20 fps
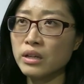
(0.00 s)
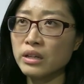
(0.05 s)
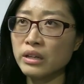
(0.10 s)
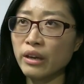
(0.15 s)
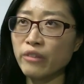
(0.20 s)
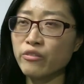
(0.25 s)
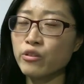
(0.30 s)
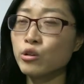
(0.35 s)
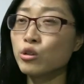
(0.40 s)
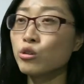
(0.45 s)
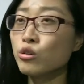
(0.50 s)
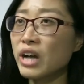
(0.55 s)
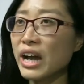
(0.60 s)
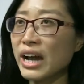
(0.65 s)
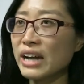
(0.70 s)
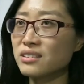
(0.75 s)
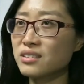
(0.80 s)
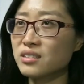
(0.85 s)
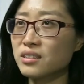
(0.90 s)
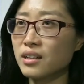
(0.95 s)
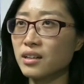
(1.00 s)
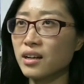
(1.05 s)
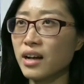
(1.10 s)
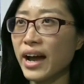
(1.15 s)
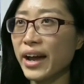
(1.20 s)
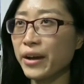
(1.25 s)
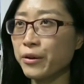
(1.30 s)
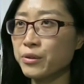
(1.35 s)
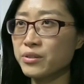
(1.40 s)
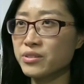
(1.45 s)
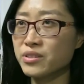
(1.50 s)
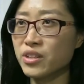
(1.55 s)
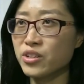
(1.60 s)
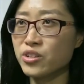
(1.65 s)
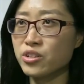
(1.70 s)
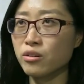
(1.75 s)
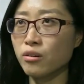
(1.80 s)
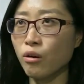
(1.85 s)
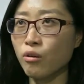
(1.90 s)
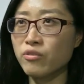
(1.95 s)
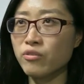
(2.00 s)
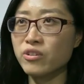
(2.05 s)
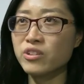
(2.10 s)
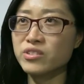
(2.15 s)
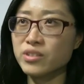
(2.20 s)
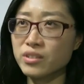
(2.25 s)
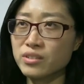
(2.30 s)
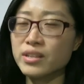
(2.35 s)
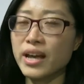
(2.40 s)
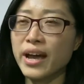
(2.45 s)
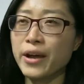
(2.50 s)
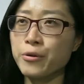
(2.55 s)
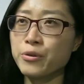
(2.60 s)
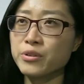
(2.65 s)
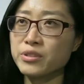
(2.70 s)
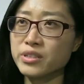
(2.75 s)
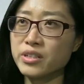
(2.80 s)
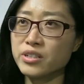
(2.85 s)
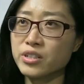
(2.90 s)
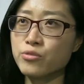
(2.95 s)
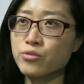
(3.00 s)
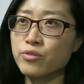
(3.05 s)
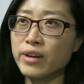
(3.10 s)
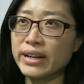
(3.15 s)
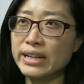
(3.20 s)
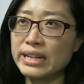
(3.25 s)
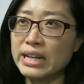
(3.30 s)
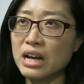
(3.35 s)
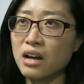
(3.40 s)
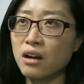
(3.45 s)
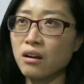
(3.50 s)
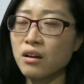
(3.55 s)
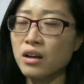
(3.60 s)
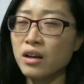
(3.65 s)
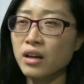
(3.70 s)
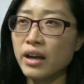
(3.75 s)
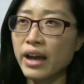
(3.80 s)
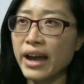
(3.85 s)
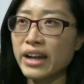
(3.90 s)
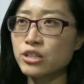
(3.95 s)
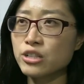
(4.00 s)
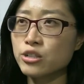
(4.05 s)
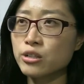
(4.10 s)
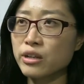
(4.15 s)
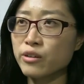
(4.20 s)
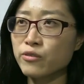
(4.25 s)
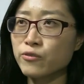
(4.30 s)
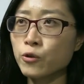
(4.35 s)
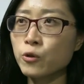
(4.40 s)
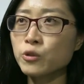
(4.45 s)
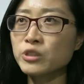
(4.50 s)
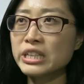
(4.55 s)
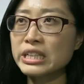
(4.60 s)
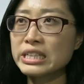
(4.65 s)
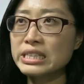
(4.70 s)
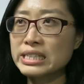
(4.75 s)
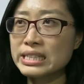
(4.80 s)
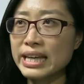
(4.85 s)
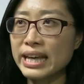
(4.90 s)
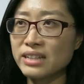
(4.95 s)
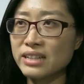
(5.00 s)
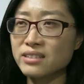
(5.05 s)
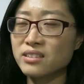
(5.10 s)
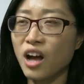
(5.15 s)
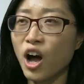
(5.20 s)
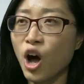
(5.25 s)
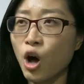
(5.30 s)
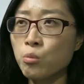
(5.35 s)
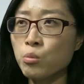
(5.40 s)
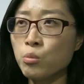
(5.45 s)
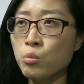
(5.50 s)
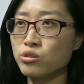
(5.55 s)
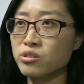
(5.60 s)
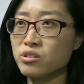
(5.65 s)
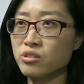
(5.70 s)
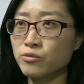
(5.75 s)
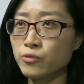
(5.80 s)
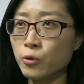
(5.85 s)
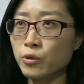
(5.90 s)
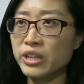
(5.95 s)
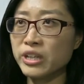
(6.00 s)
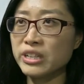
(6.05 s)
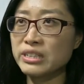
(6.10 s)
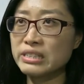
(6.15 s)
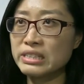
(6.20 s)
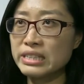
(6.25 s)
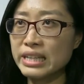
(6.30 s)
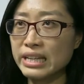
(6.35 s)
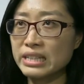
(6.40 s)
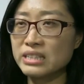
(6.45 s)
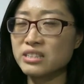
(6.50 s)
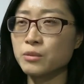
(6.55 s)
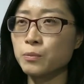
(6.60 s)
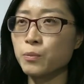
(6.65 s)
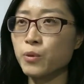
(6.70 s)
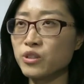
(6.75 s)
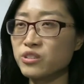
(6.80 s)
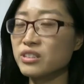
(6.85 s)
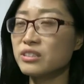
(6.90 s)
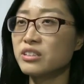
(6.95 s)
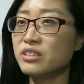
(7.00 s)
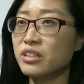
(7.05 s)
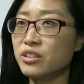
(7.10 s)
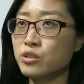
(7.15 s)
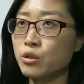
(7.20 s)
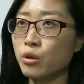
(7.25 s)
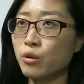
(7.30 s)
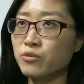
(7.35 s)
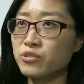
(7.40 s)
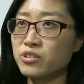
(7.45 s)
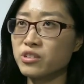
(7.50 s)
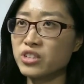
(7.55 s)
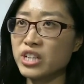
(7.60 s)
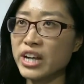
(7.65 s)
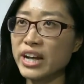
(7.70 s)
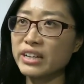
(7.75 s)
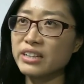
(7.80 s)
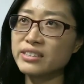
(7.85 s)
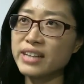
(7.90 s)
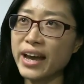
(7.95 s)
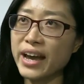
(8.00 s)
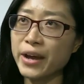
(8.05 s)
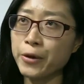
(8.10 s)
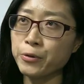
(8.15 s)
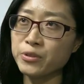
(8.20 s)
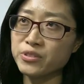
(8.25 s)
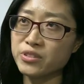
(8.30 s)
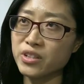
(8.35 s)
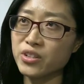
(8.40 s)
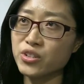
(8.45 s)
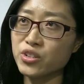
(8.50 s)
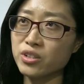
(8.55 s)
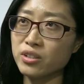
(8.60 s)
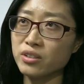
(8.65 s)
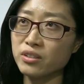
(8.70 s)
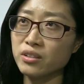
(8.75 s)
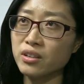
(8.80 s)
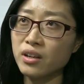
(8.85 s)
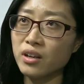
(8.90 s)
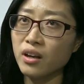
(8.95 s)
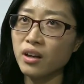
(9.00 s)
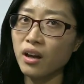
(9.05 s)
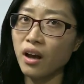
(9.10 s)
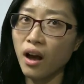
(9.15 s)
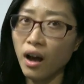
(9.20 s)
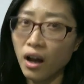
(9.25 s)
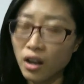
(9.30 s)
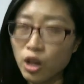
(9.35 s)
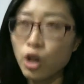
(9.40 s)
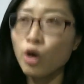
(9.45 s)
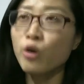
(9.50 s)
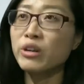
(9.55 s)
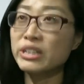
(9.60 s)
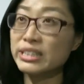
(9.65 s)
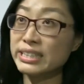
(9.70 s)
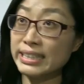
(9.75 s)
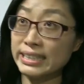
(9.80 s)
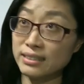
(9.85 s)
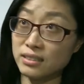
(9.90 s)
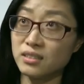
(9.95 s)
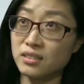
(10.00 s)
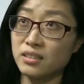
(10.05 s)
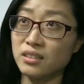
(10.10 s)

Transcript: If you look at the acquisition, overseas acquisition right now, actually 46% of the Chinese acquisition located